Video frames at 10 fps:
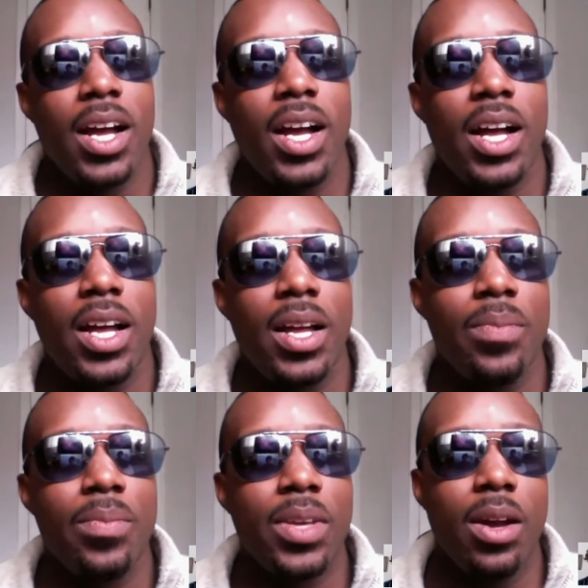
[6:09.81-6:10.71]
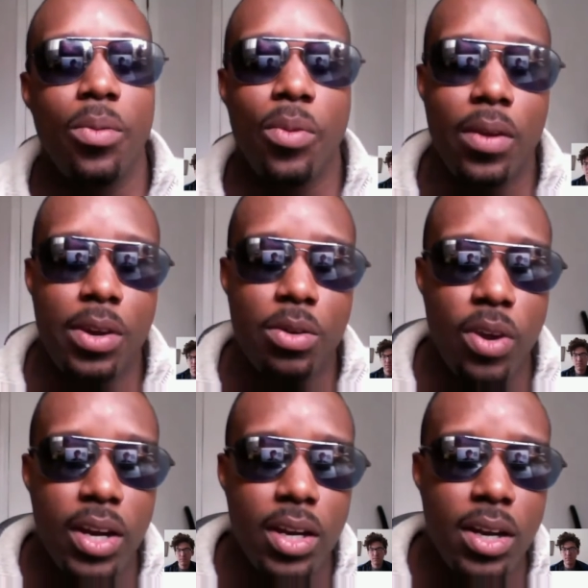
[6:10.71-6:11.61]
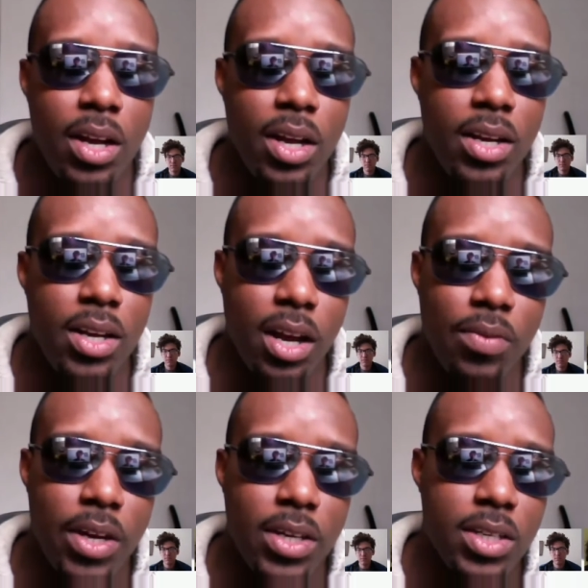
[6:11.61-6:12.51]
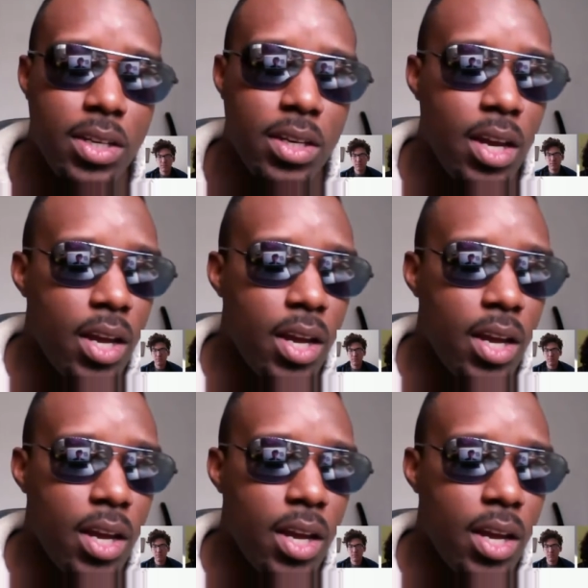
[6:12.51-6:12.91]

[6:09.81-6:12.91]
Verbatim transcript: Um, you know, if you're writing uh, nonfiction,